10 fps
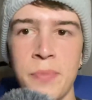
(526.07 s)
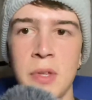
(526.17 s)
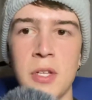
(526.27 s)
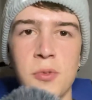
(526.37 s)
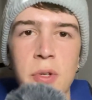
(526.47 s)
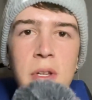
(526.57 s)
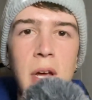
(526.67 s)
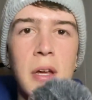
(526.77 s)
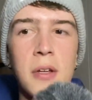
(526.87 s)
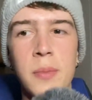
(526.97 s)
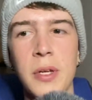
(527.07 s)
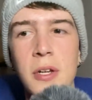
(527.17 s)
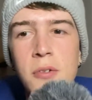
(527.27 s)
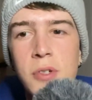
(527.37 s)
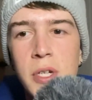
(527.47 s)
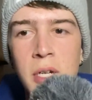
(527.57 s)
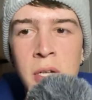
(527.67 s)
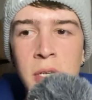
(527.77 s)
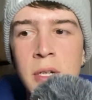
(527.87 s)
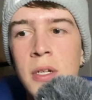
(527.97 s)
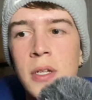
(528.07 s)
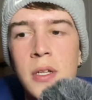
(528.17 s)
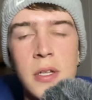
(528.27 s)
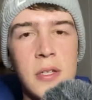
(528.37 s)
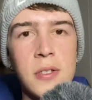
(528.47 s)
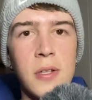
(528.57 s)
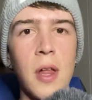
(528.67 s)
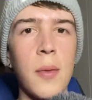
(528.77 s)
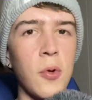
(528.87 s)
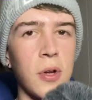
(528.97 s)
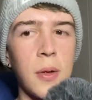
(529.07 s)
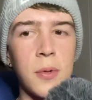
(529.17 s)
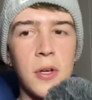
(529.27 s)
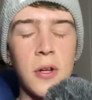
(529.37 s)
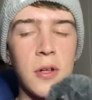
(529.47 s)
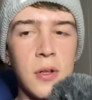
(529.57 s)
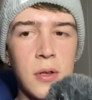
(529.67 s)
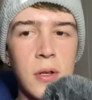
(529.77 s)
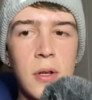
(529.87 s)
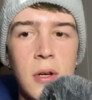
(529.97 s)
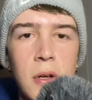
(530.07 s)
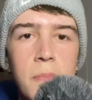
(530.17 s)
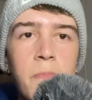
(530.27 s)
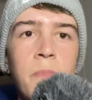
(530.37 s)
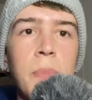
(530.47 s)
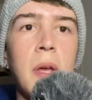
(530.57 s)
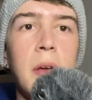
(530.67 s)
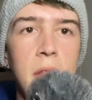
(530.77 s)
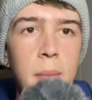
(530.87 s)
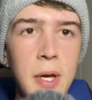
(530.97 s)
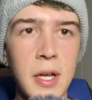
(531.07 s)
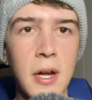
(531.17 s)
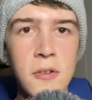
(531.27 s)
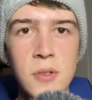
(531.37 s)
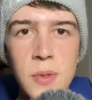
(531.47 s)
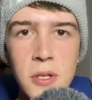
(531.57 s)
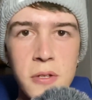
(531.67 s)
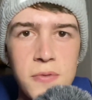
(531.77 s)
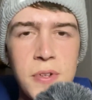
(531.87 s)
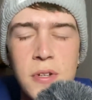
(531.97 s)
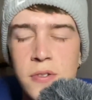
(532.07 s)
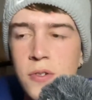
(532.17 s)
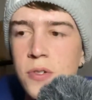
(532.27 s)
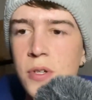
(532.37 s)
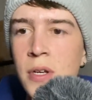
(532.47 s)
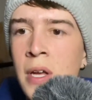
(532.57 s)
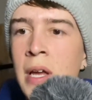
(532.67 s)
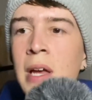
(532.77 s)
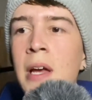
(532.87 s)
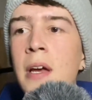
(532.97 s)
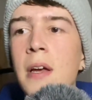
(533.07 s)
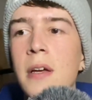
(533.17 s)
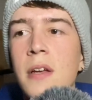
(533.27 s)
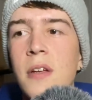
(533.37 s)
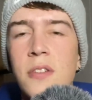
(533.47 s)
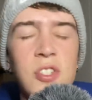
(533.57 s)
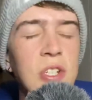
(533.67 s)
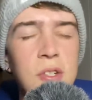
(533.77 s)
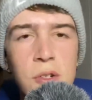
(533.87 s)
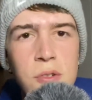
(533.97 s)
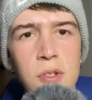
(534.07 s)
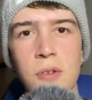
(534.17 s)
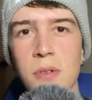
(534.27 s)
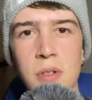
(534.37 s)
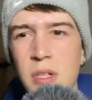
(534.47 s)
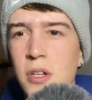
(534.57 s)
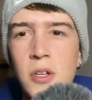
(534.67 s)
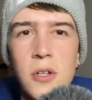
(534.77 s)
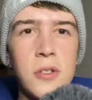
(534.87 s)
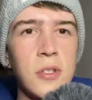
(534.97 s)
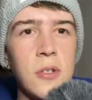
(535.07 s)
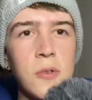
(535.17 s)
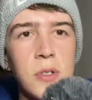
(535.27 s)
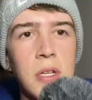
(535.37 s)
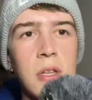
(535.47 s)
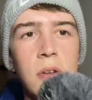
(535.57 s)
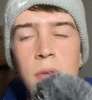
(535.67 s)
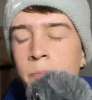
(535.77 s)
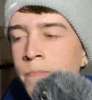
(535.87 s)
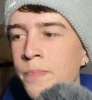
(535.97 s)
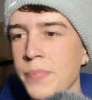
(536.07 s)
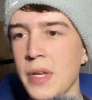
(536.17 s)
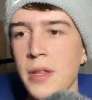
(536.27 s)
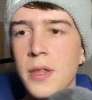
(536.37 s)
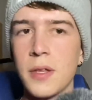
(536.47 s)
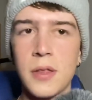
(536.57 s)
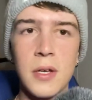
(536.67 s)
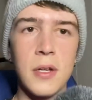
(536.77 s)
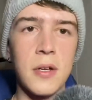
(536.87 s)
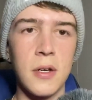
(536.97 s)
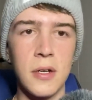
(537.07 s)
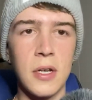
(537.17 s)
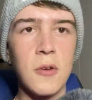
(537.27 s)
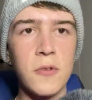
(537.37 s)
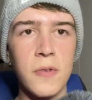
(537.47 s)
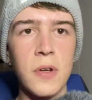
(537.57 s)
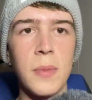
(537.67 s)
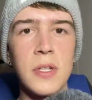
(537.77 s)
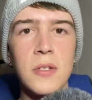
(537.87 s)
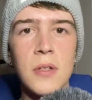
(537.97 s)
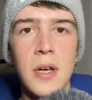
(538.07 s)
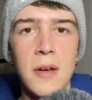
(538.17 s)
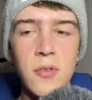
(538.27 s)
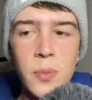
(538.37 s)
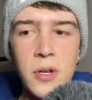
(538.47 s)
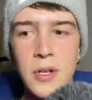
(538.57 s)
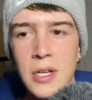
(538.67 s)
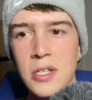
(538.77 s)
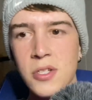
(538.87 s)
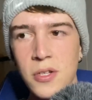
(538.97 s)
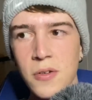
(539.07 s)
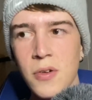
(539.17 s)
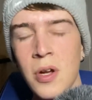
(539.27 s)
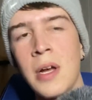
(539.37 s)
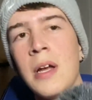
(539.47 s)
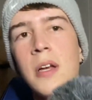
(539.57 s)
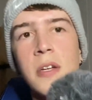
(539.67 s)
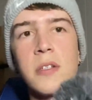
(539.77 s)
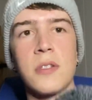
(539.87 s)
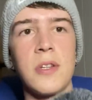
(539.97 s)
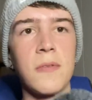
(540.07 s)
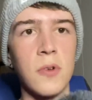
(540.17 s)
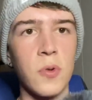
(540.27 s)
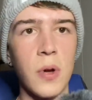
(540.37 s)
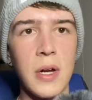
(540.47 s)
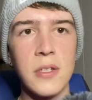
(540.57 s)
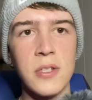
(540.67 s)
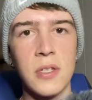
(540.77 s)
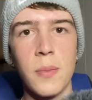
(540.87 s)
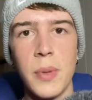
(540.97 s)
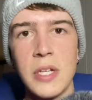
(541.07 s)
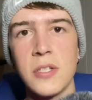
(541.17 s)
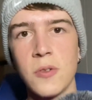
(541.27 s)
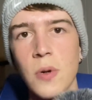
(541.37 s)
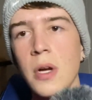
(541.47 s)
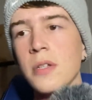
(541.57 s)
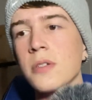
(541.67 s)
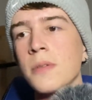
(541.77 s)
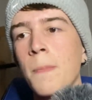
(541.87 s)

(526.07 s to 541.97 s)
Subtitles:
It's really not a beginner trick. It's a lot more complicated than they make it out to be in those videos usually. And G-turns aren't like a good solution either. I think that a huge fundamental that everybody needs to learn is different grinds, like the basic grinds.